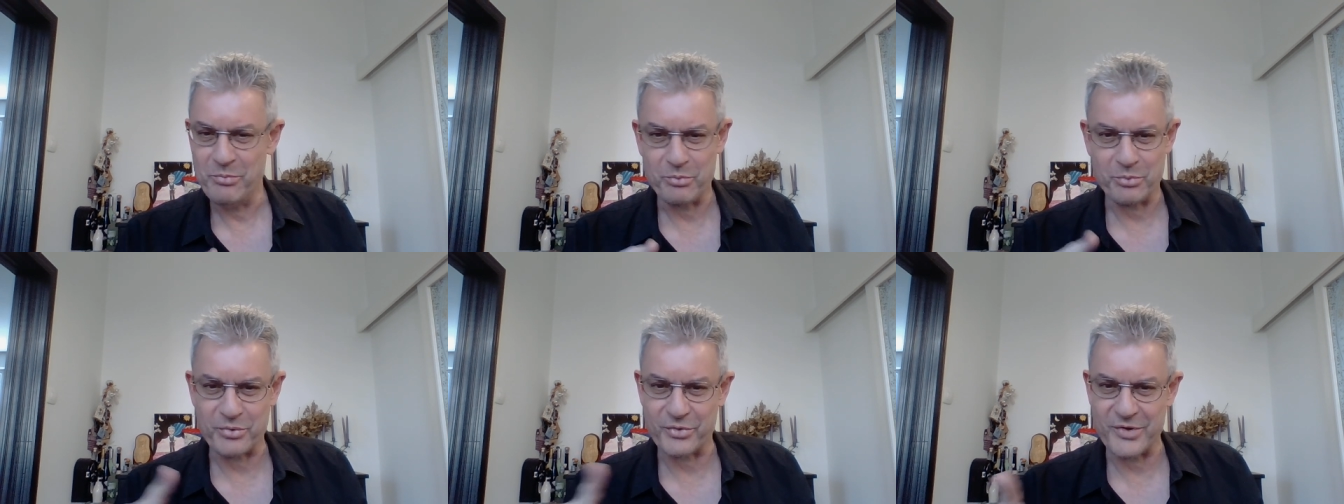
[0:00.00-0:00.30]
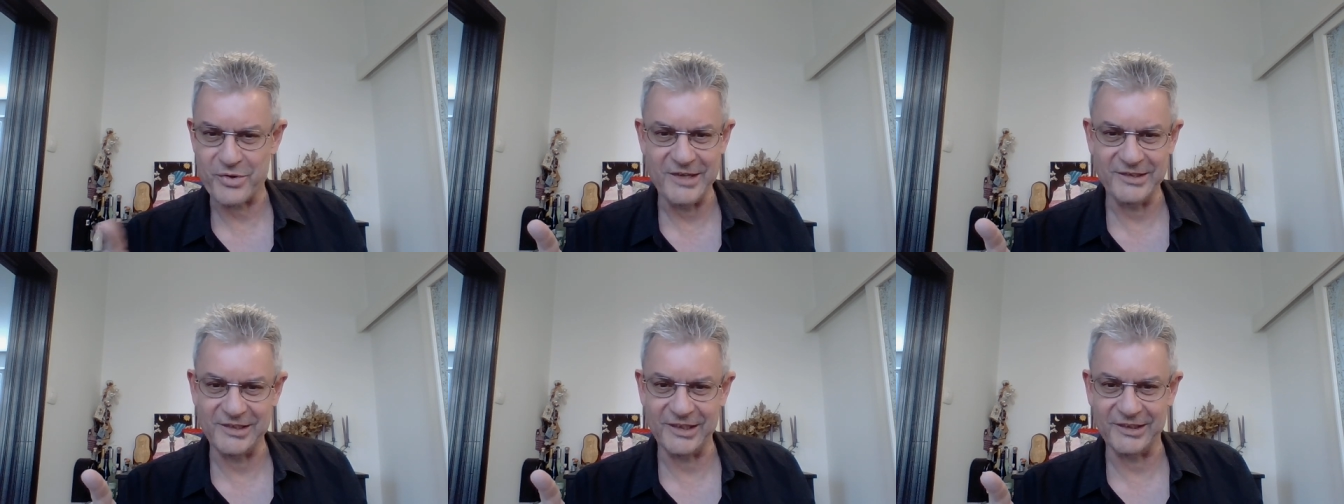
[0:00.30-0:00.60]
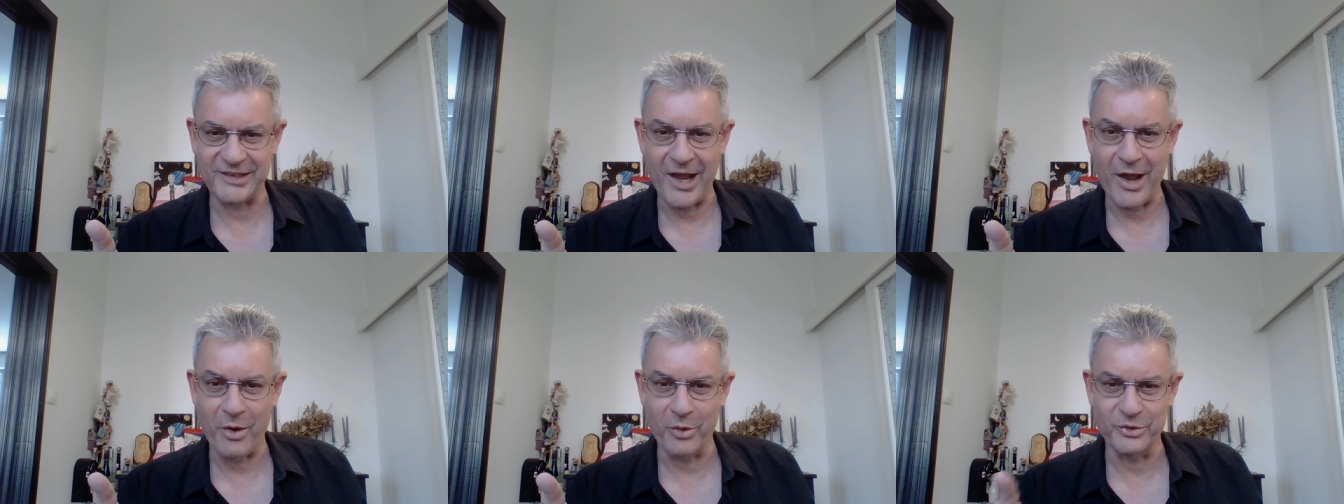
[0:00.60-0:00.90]
Print
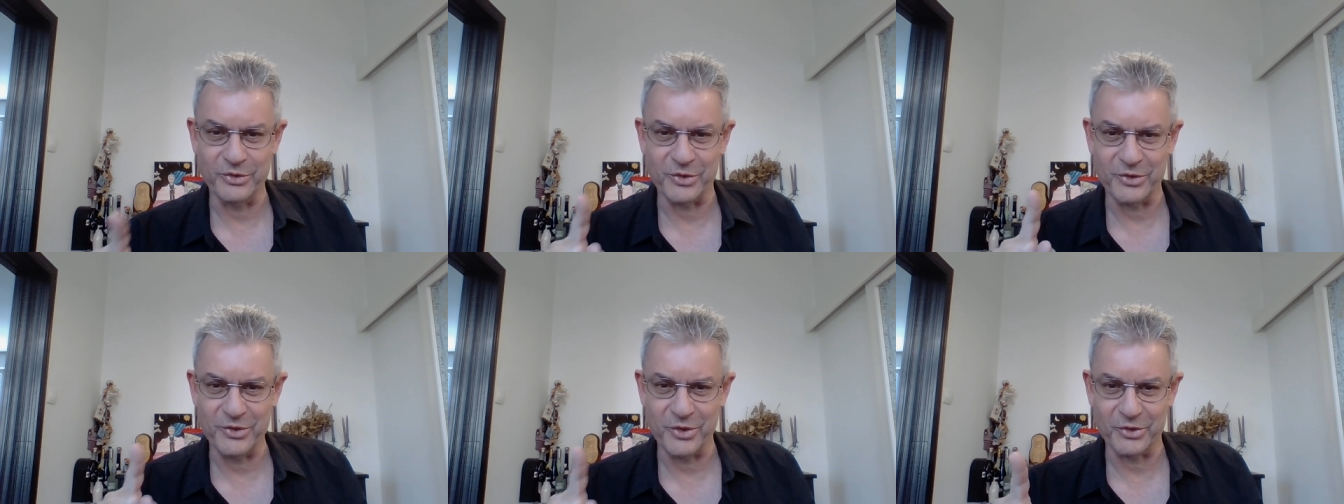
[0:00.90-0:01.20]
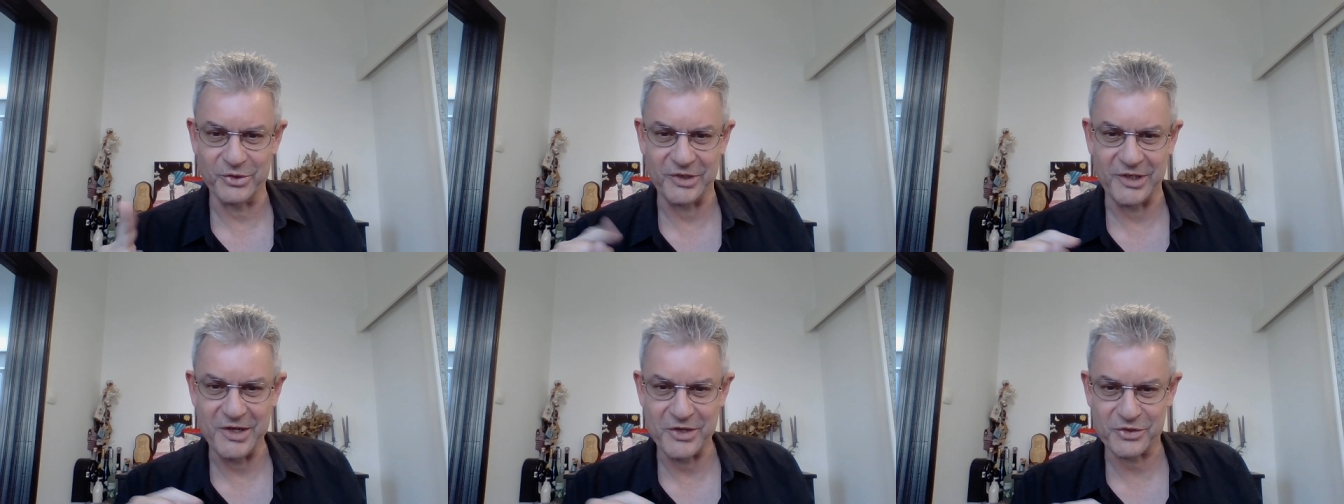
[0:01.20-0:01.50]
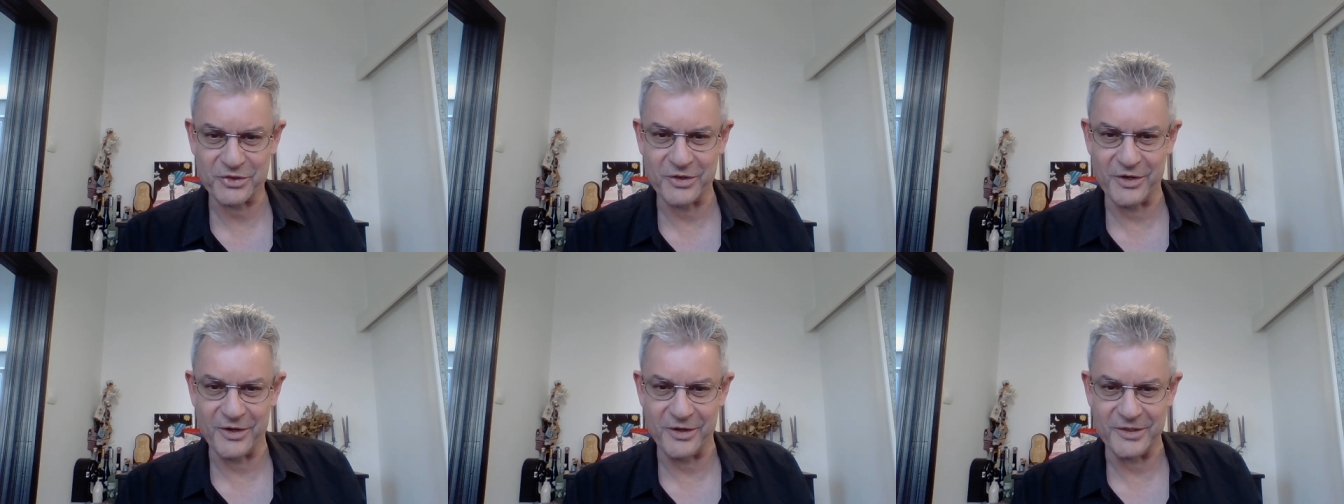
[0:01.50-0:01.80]
it out on your
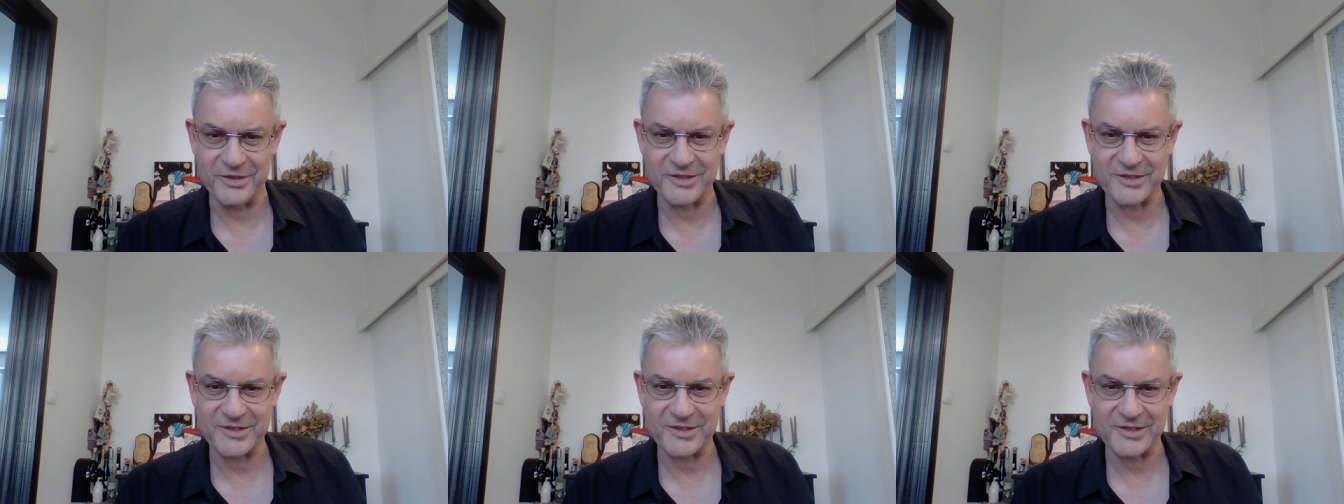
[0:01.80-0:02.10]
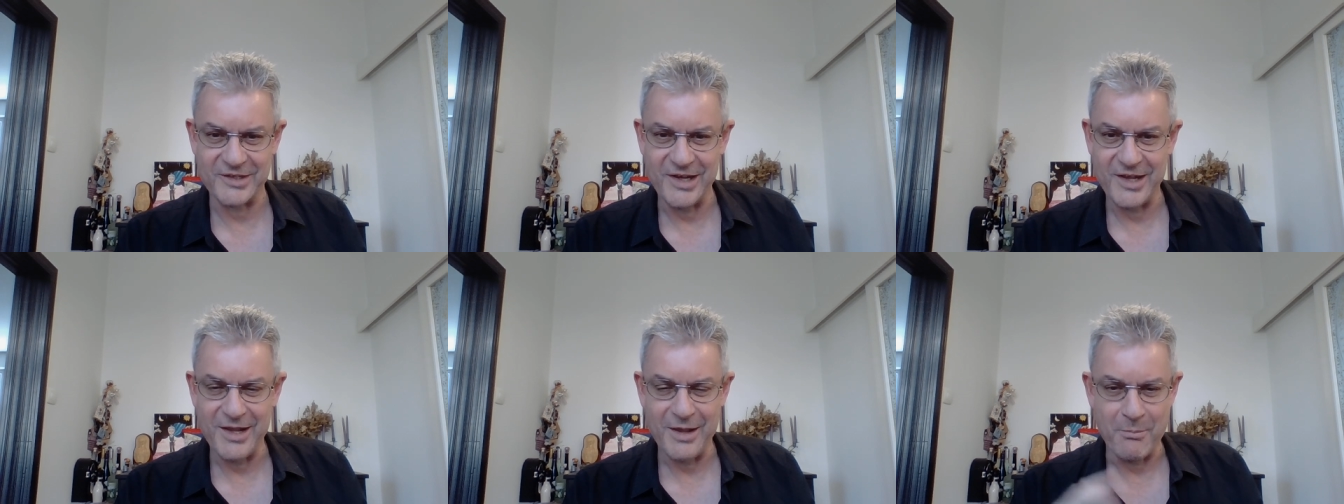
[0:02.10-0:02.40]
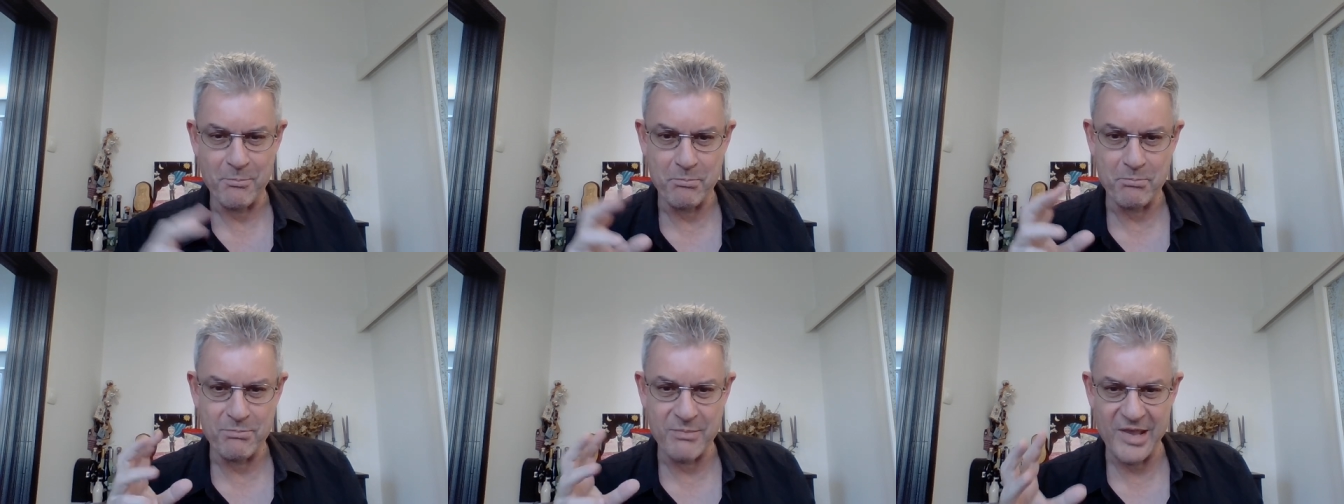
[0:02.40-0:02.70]
t-shirts,
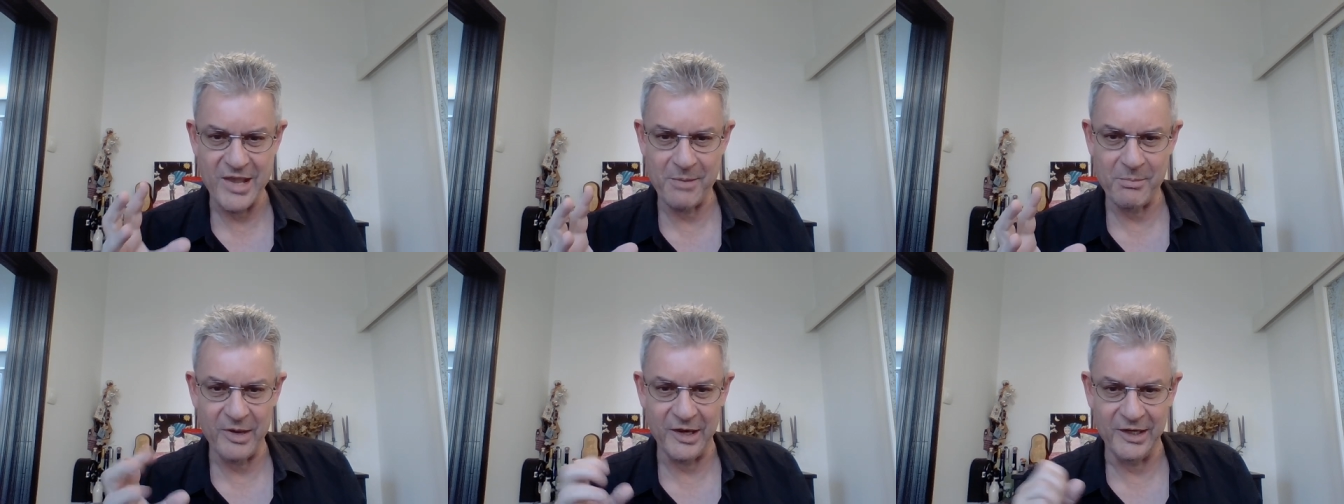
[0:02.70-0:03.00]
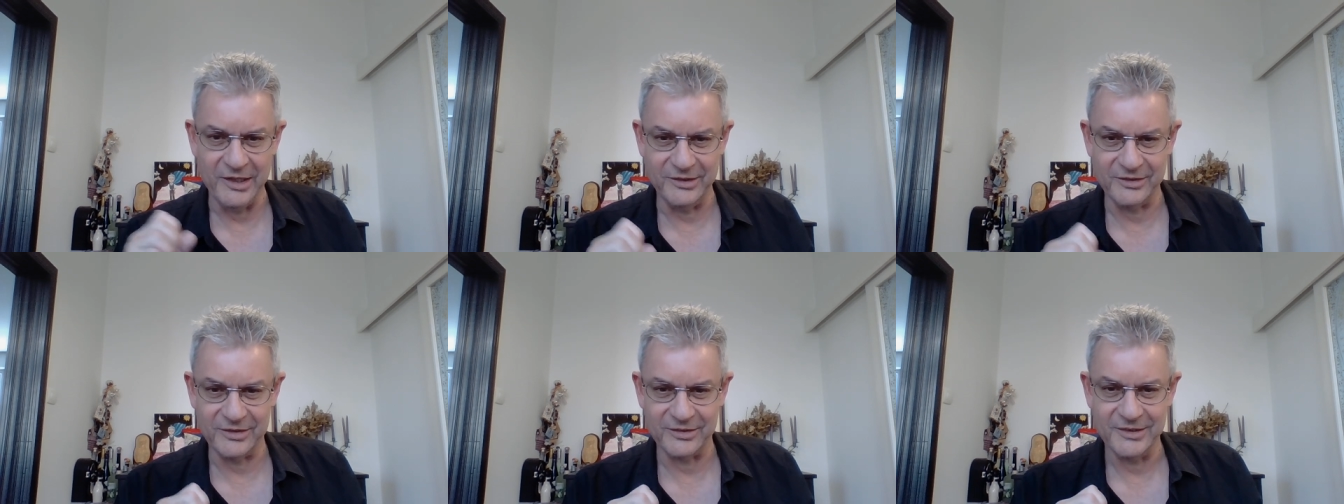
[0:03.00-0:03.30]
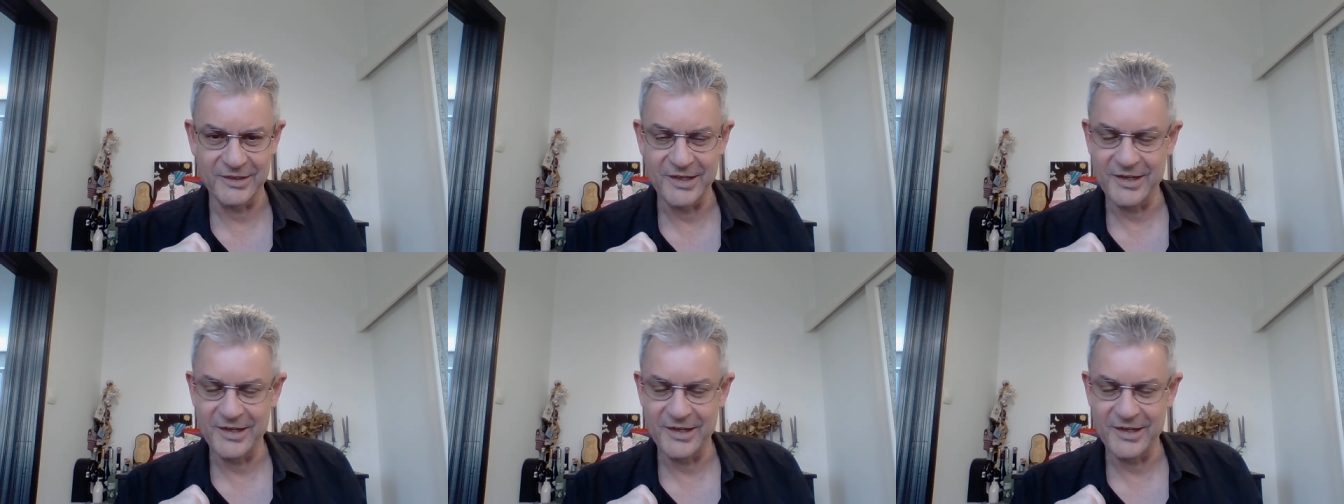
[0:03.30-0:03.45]
meme it,